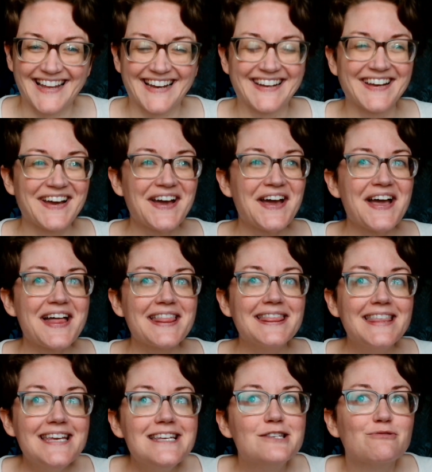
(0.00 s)
like
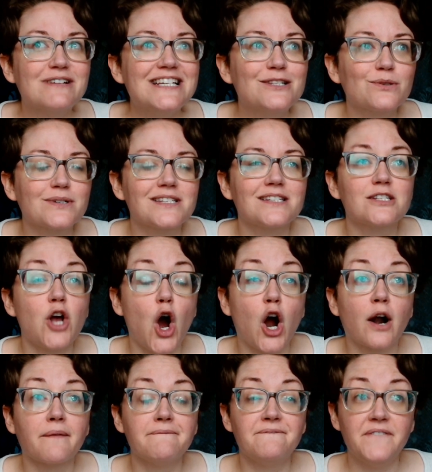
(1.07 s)
these resources
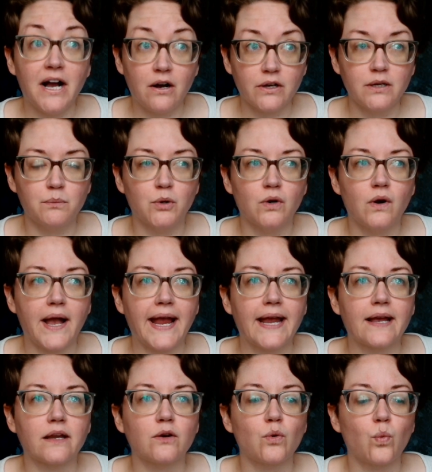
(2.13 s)
are valuable
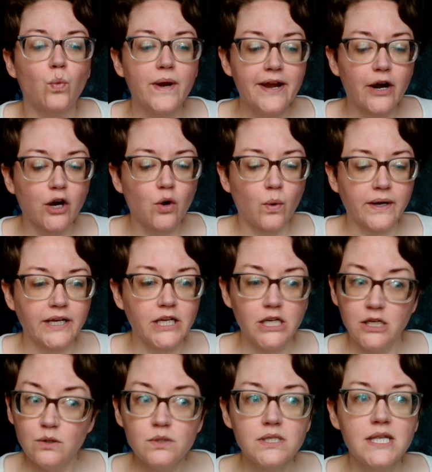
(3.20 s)
and we are going to
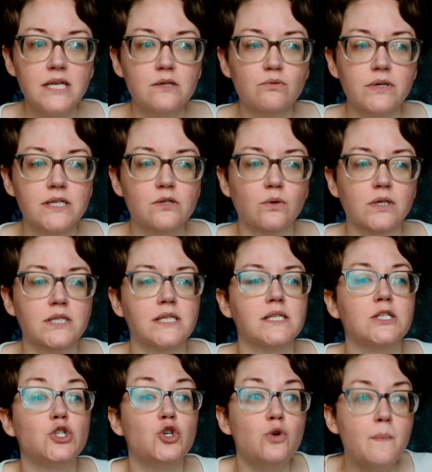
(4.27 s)
use these
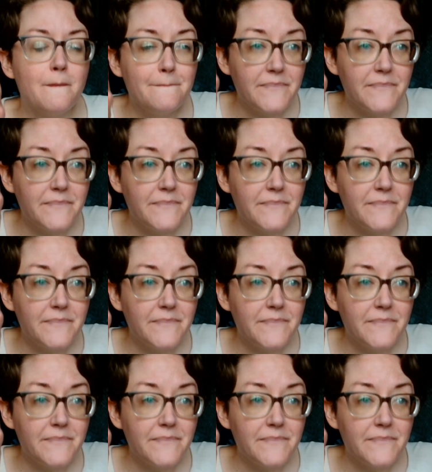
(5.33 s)
resources to